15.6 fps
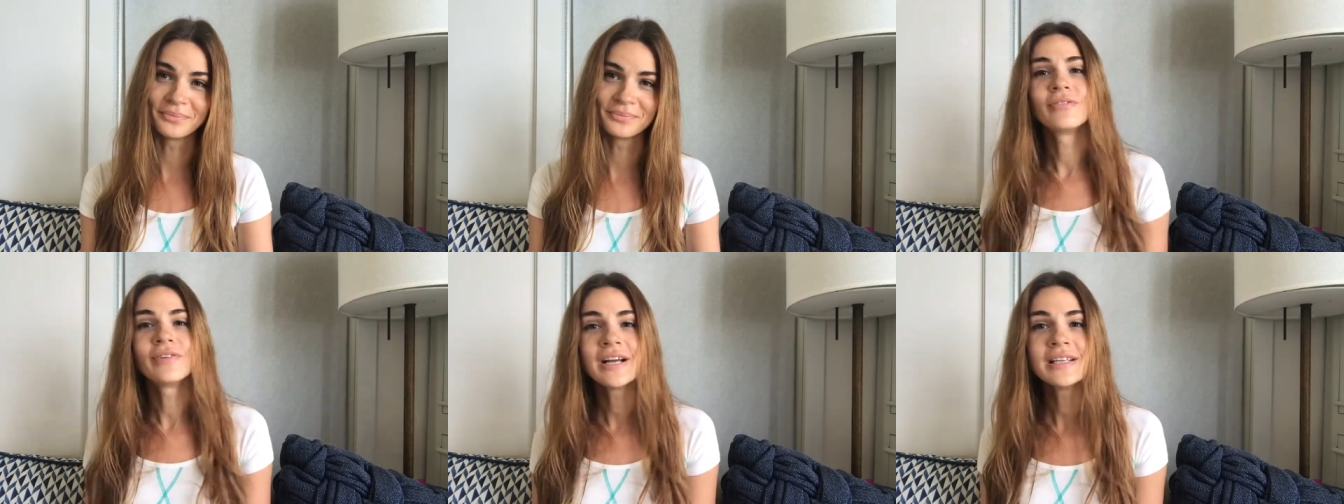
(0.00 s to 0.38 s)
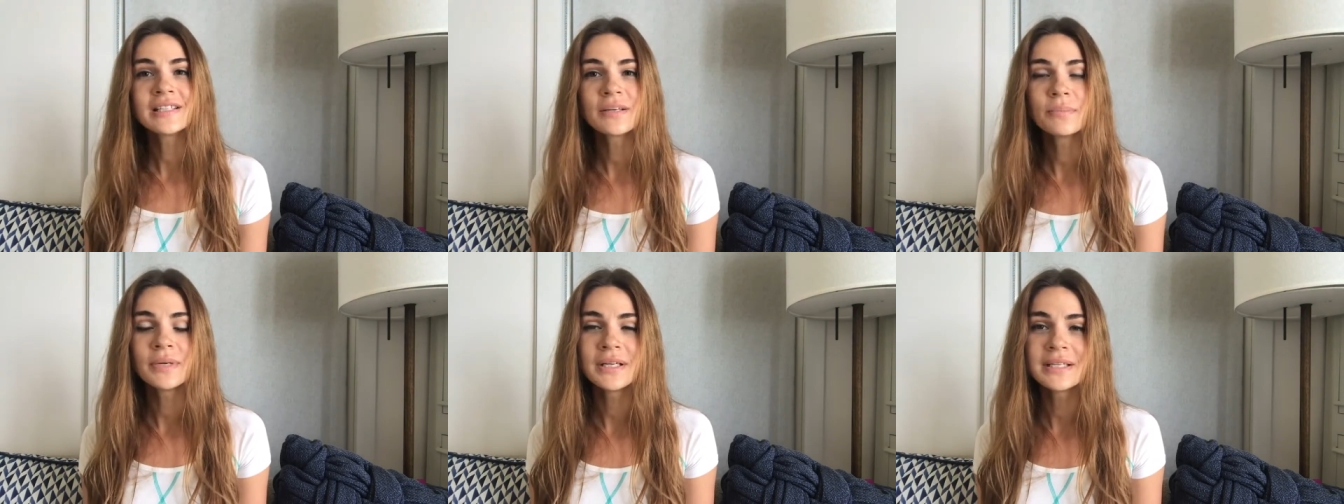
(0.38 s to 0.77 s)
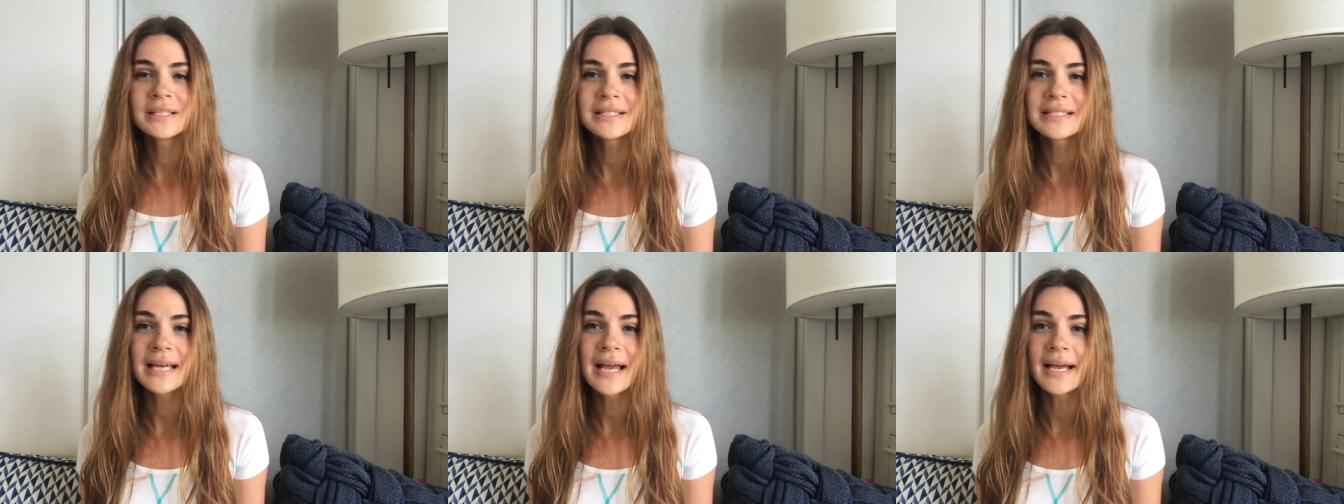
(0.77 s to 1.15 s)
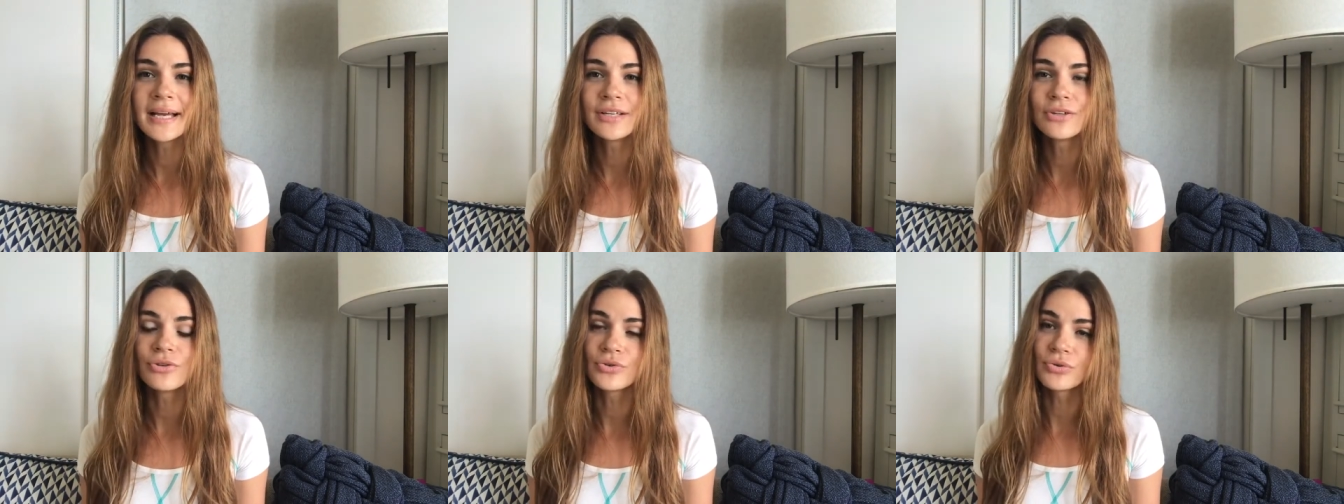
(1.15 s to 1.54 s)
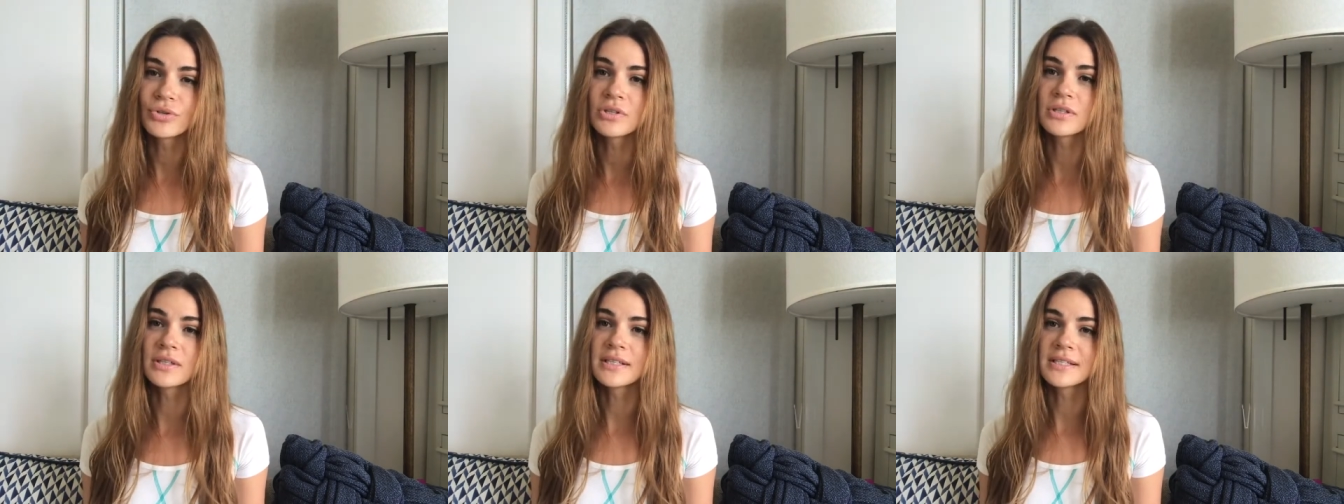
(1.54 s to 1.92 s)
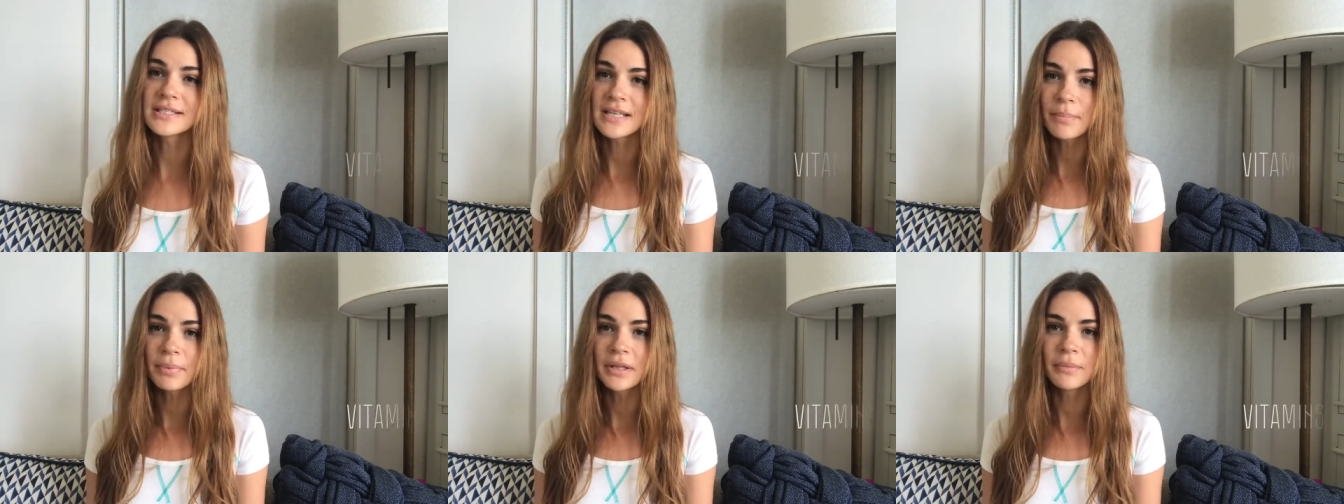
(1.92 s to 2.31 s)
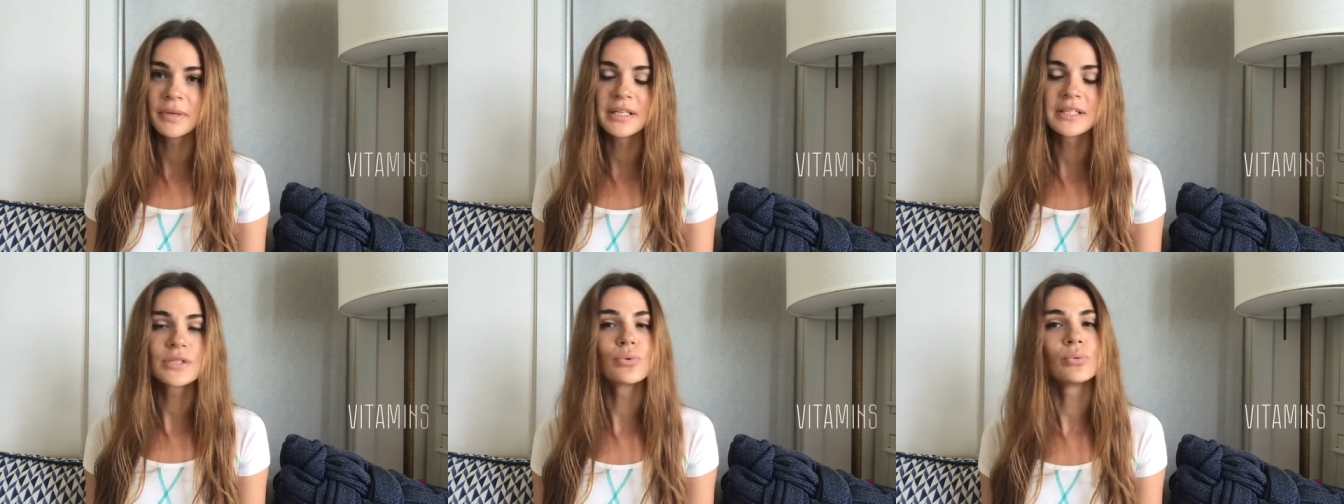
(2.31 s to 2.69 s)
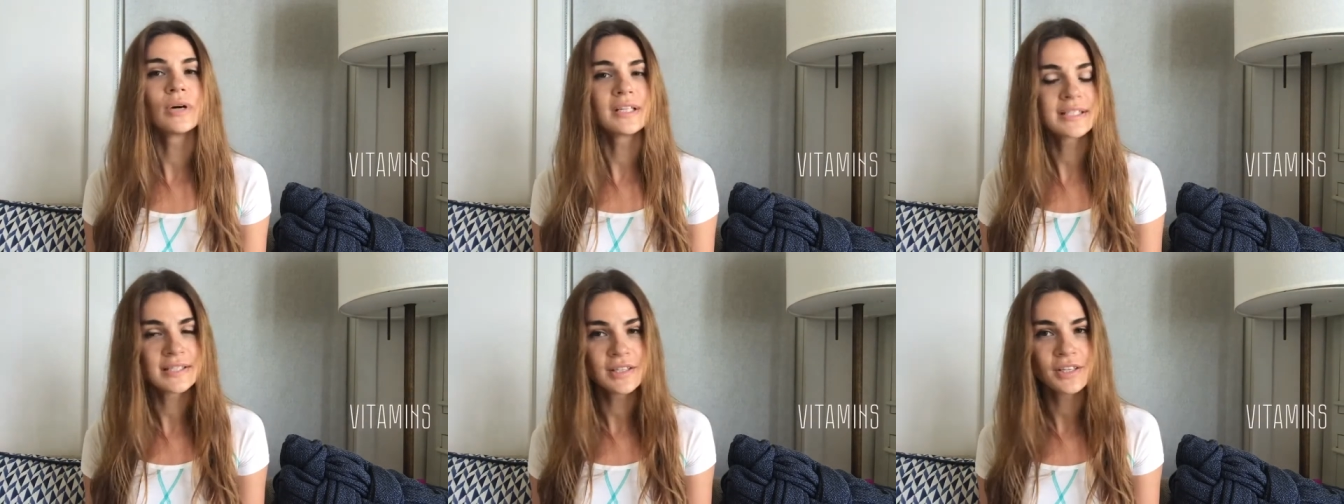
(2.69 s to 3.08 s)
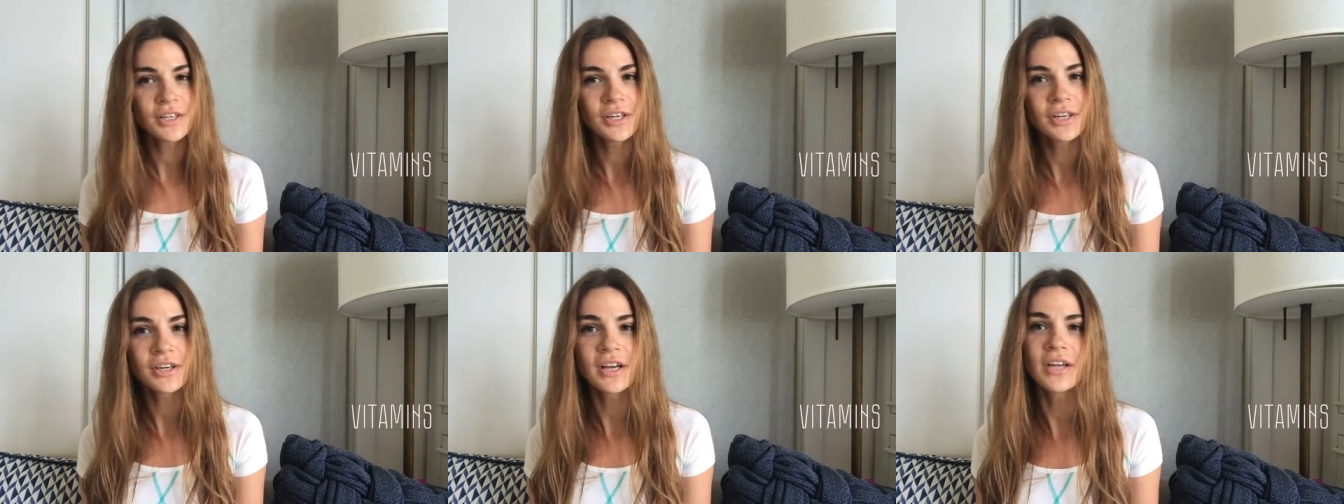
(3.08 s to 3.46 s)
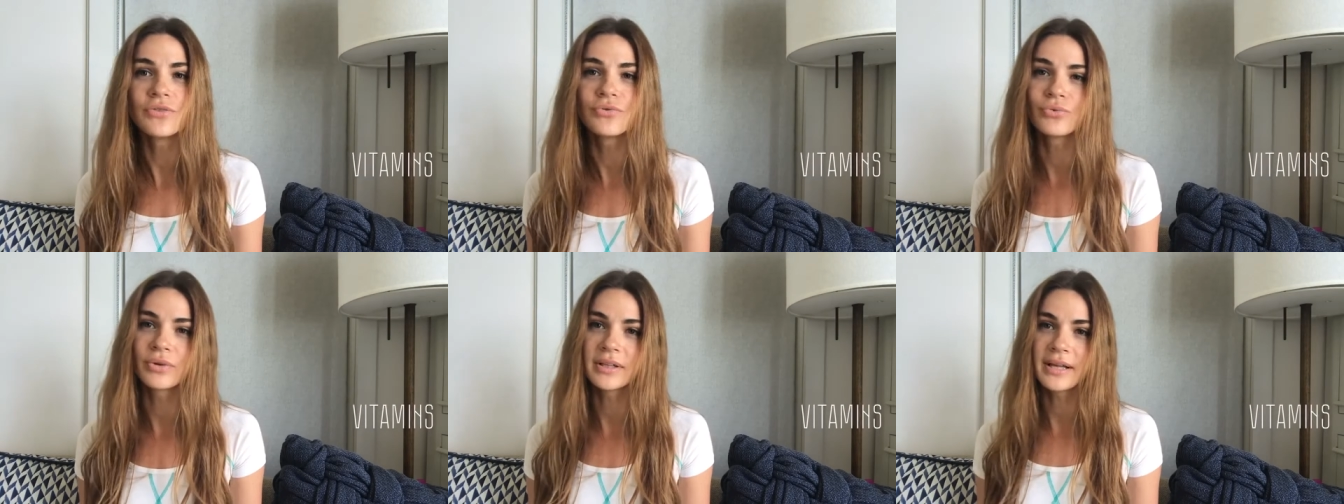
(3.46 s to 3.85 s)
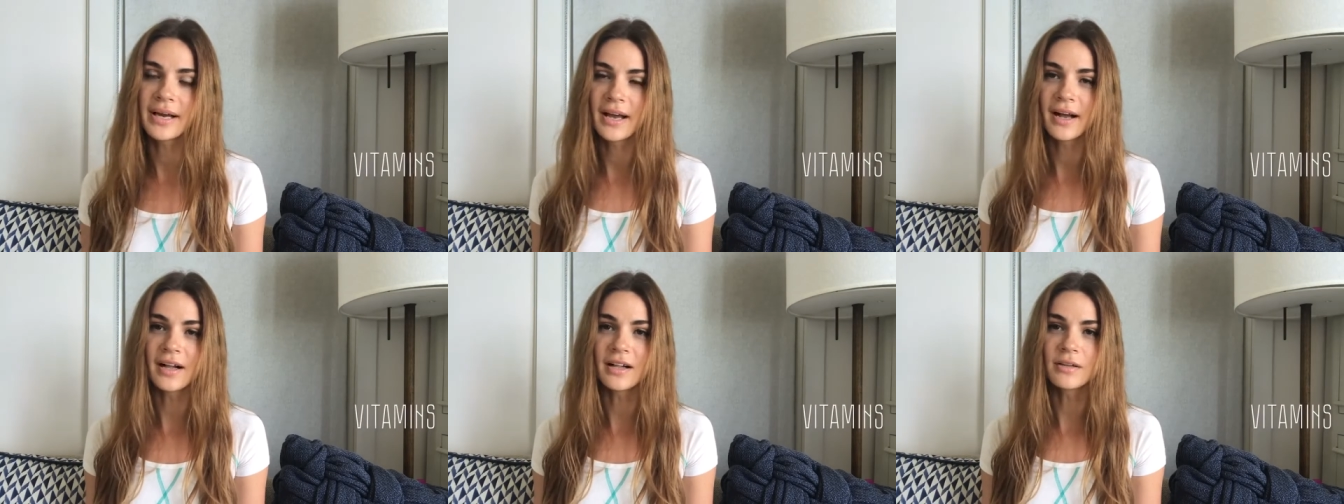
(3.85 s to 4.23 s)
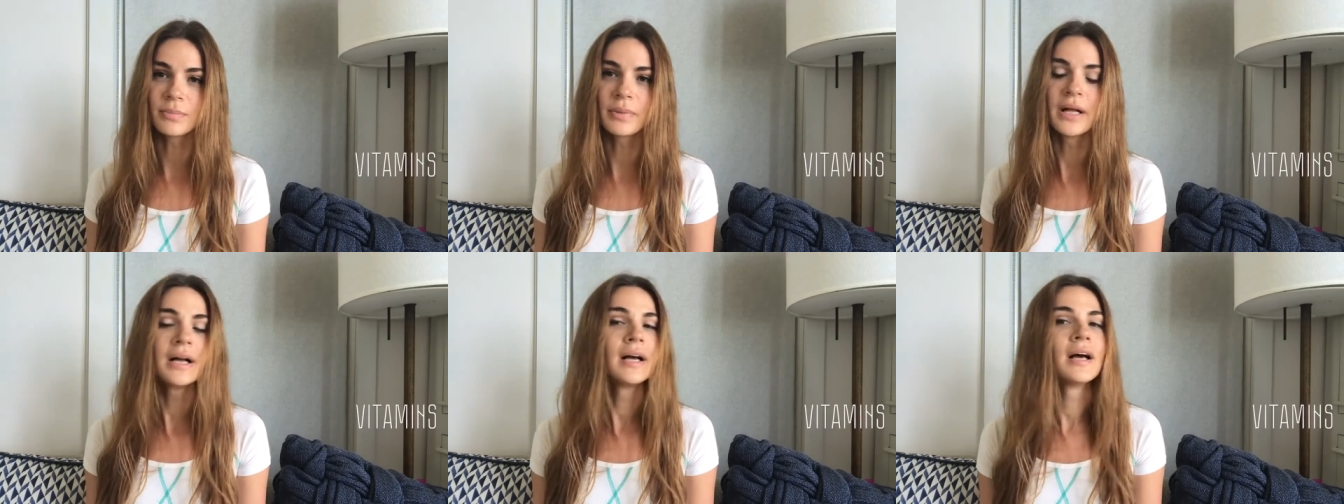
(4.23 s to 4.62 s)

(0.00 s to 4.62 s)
Vitamins and nutritional supplements once a year can really help.